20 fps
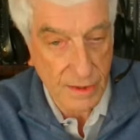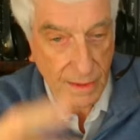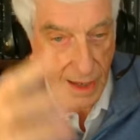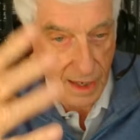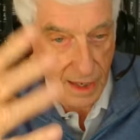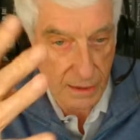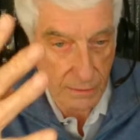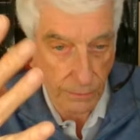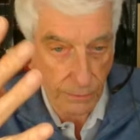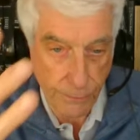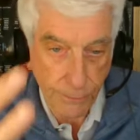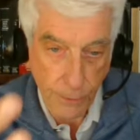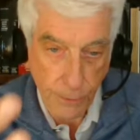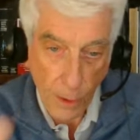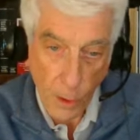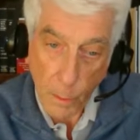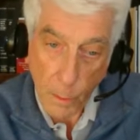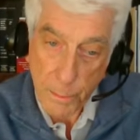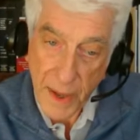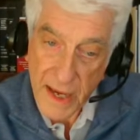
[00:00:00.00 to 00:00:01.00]
There is
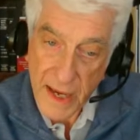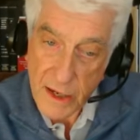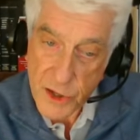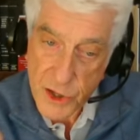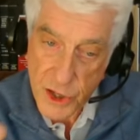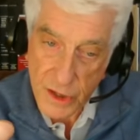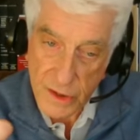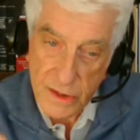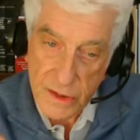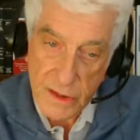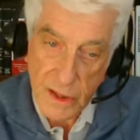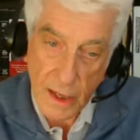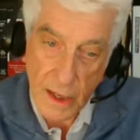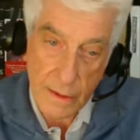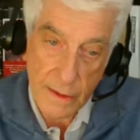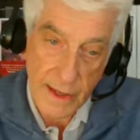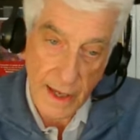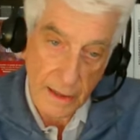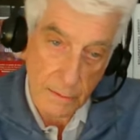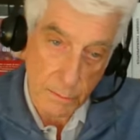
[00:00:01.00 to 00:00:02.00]
4 pages
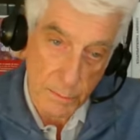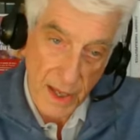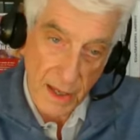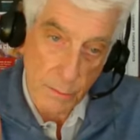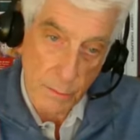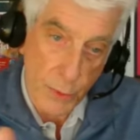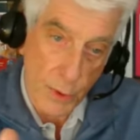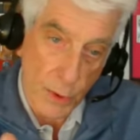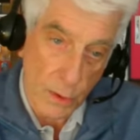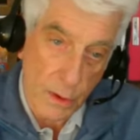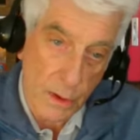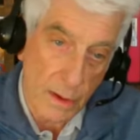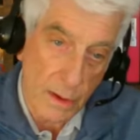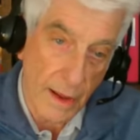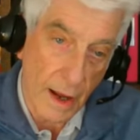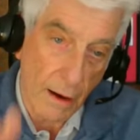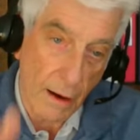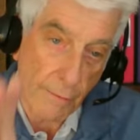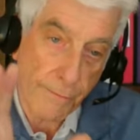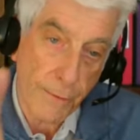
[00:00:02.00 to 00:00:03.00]
in that big book.
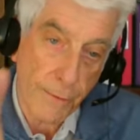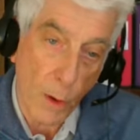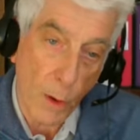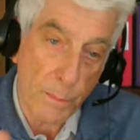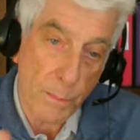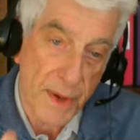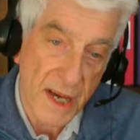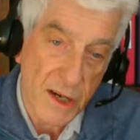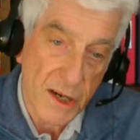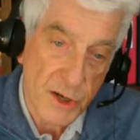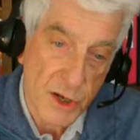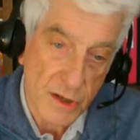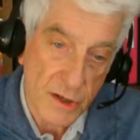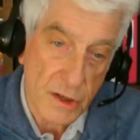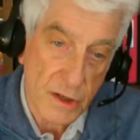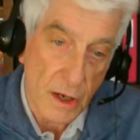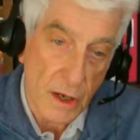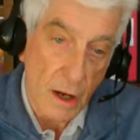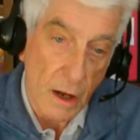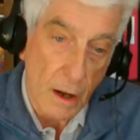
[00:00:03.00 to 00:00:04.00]
There are 4
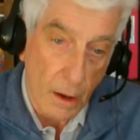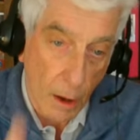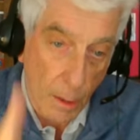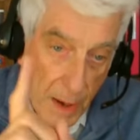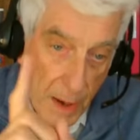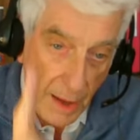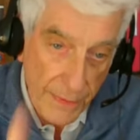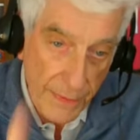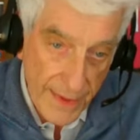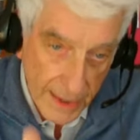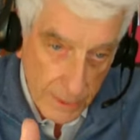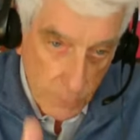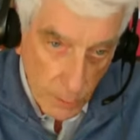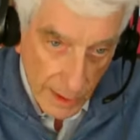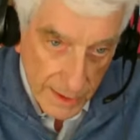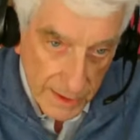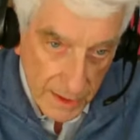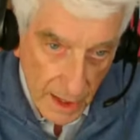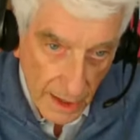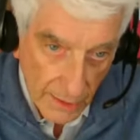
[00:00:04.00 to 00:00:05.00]
pages about that
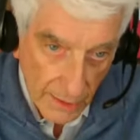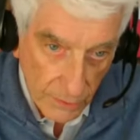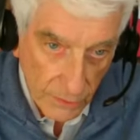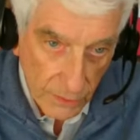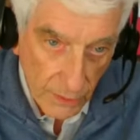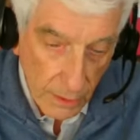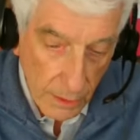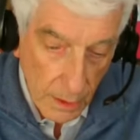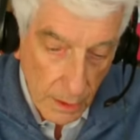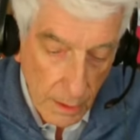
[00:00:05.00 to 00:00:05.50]
one case.